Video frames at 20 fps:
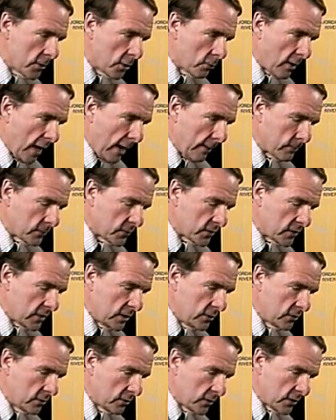the ramps
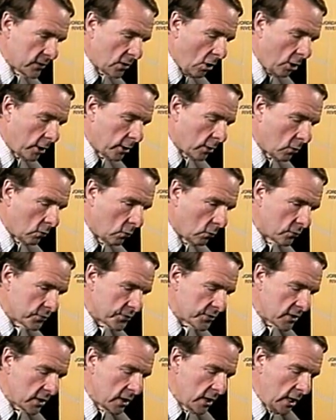into this
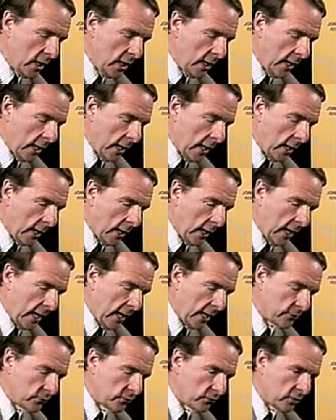holocaust.
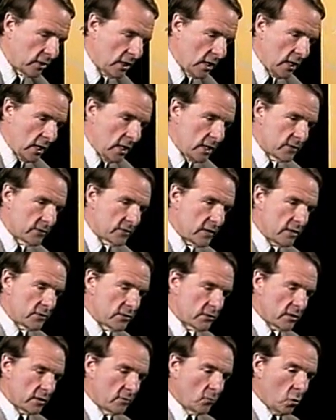And he says
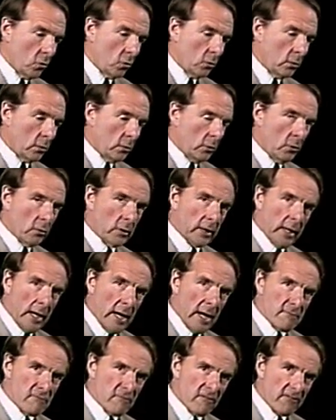to them all, look,
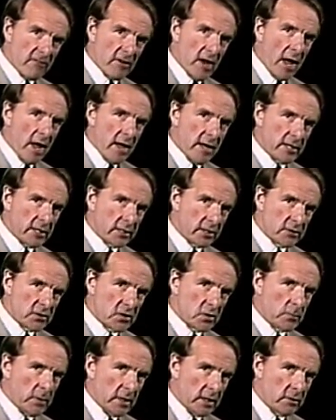I'm flying a
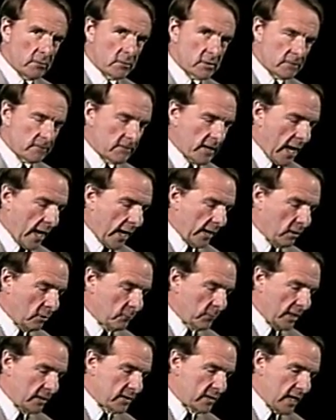conspicuous flag on
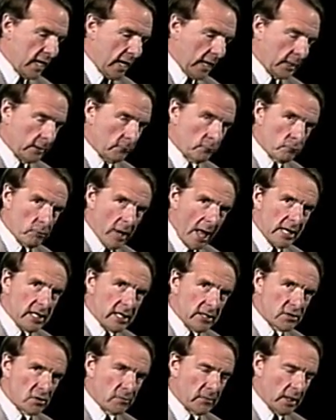my tank.
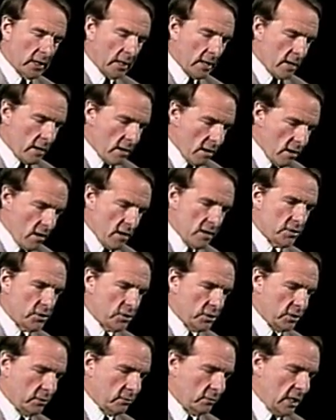Rally to me. I
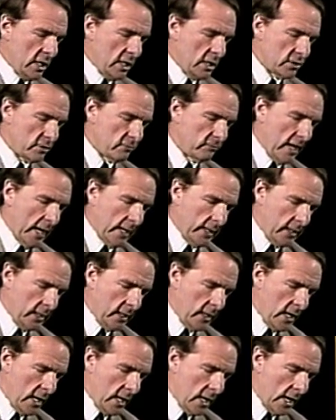urge you to rally.
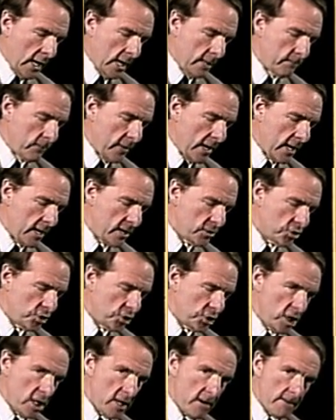And by a
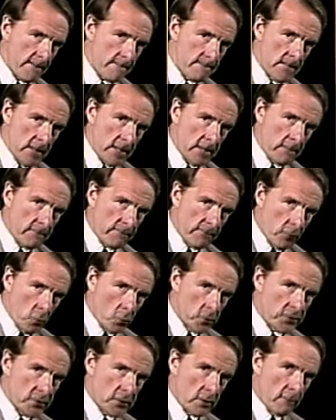sheer
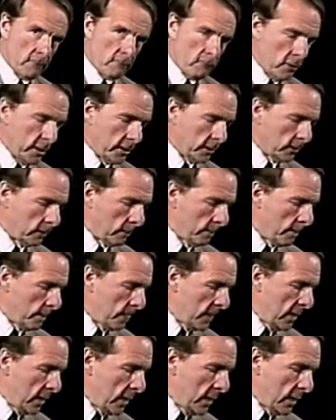force of will,
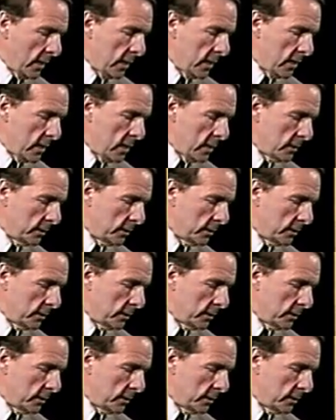he